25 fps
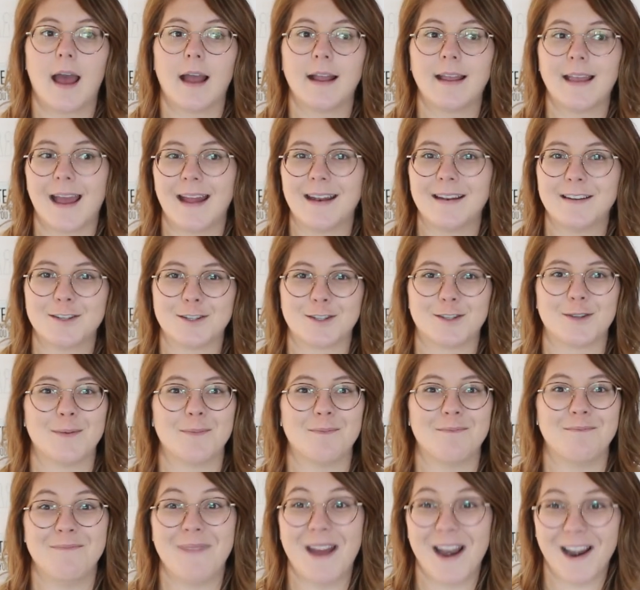Again, just
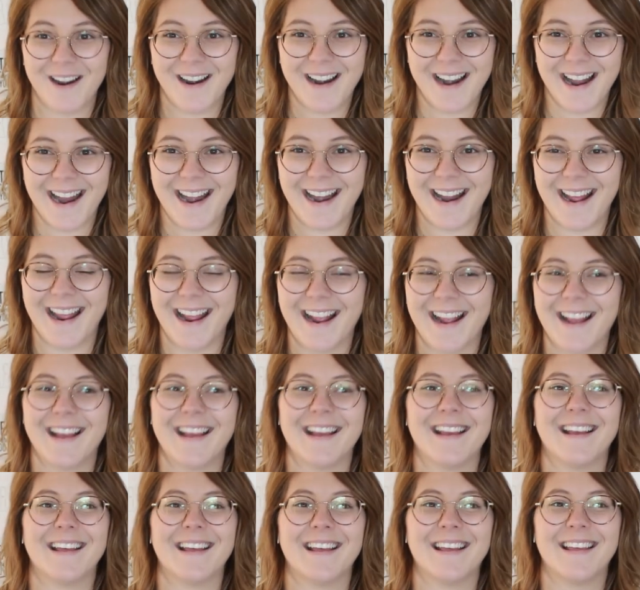marinating
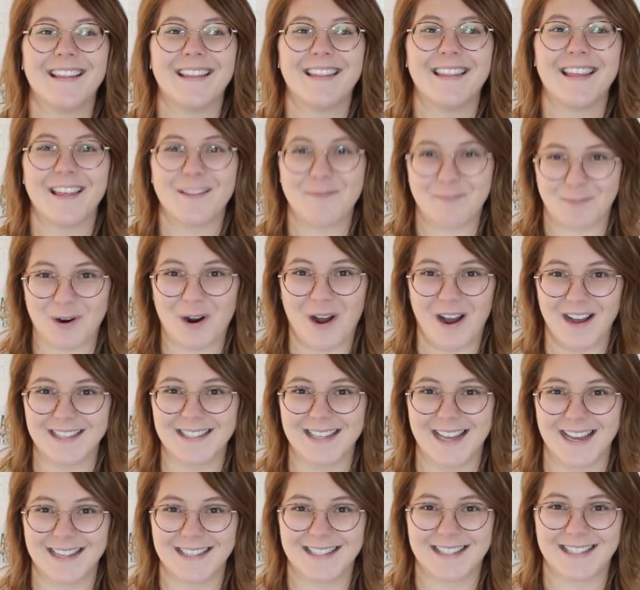the
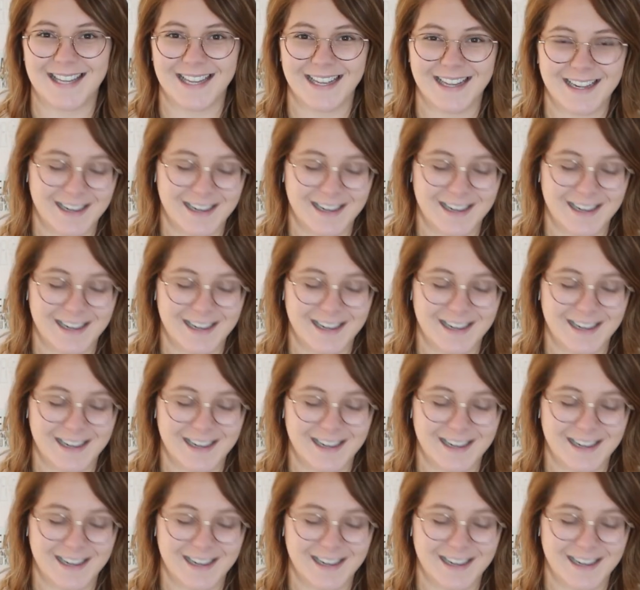process.